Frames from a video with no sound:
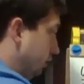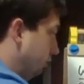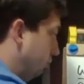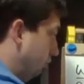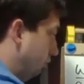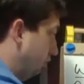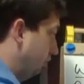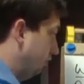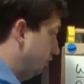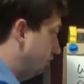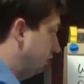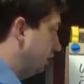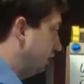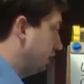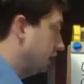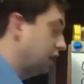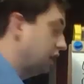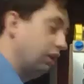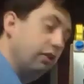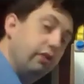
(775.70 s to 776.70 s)
In other words,
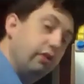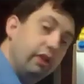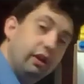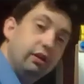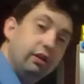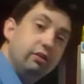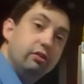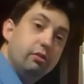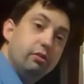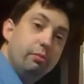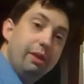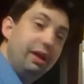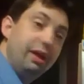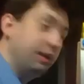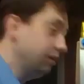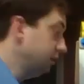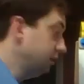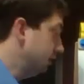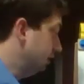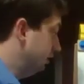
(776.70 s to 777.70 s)
here is
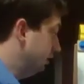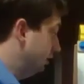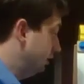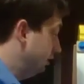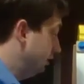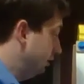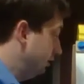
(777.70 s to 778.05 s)
demand,